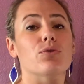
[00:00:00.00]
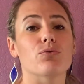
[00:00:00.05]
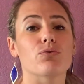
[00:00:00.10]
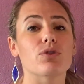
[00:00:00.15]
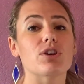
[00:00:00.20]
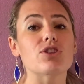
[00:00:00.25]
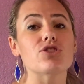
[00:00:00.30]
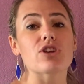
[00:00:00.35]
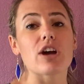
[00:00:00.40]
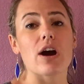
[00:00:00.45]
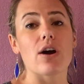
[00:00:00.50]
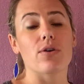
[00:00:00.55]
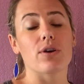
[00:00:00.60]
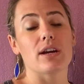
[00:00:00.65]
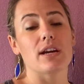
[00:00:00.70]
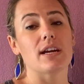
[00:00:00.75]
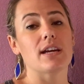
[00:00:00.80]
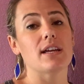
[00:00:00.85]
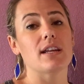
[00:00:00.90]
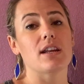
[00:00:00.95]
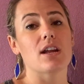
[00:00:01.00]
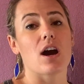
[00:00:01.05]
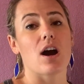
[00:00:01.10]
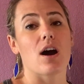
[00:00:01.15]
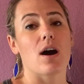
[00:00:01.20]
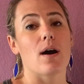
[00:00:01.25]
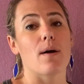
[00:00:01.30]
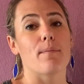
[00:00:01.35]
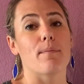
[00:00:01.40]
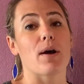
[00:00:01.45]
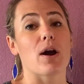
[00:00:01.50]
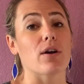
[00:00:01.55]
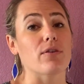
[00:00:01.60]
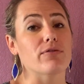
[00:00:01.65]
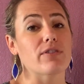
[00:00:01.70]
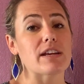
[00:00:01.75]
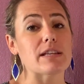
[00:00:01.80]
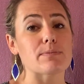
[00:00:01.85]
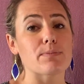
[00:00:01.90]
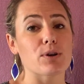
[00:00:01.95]
reach out in our
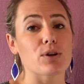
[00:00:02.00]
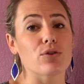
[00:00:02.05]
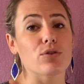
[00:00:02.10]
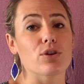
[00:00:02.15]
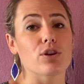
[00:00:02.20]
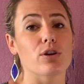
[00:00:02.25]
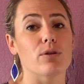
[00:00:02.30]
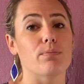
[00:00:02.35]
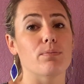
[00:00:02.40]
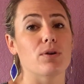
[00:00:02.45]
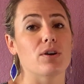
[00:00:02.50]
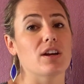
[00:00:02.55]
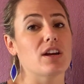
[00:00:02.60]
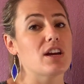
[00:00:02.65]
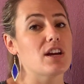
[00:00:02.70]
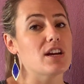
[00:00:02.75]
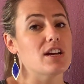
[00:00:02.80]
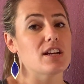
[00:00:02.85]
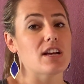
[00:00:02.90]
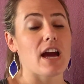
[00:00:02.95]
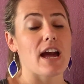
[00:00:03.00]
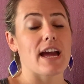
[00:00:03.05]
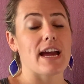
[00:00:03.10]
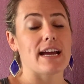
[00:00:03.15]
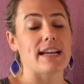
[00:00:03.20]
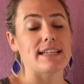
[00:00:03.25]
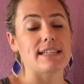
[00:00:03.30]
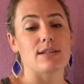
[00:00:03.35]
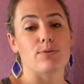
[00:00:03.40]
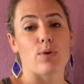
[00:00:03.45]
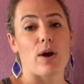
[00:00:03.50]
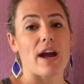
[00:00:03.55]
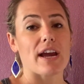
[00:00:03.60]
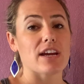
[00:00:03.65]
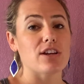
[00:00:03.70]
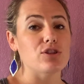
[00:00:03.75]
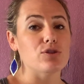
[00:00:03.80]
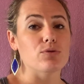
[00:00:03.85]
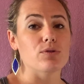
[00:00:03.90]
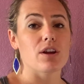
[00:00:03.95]
Facebook group, and I
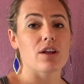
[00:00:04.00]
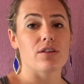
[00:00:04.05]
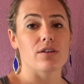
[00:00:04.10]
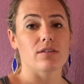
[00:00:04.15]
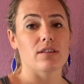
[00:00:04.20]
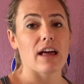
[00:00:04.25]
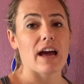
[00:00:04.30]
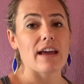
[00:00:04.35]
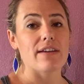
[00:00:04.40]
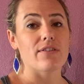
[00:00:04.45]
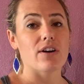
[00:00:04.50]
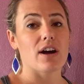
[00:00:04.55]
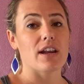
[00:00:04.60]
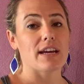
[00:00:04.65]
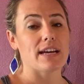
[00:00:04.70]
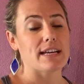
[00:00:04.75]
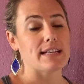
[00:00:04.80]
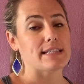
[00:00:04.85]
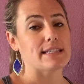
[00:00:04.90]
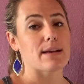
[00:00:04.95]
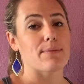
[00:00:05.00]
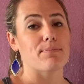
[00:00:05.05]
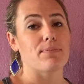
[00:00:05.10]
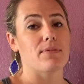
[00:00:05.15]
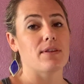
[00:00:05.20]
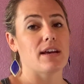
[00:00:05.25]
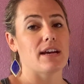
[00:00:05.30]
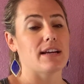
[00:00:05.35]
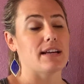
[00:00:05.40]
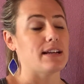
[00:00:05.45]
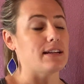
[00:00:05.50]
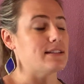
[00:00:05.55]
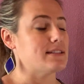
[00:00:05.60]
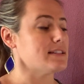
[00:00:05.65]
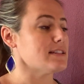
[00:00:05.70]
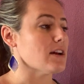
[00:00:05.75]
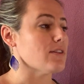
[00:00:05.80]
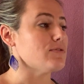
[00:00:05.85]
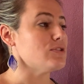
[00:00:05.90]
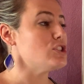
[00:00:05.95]
can do another live on it and
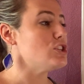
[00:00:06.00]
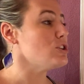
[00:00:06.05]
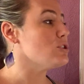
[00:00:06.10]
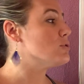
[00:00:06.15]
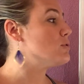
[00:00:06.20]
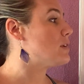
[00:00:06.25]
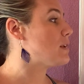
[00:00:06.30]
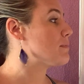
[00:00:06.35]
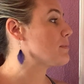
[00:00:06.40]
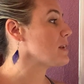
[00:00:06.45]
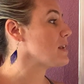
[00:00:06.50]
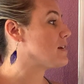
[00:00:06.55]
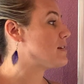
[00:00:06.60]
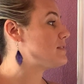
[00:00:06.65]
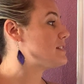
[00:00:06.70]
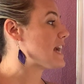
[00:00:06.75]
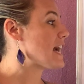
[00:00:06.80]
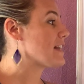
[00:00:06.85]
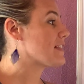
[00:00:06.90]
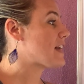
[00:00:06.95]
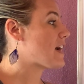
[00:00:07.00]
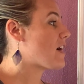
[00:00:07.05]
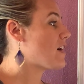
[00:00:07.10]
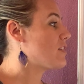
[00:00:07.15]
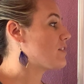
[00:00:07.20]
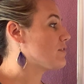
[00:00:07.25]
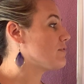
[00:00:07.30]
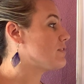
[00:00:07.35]
stuff too, and I'm gonna tag that other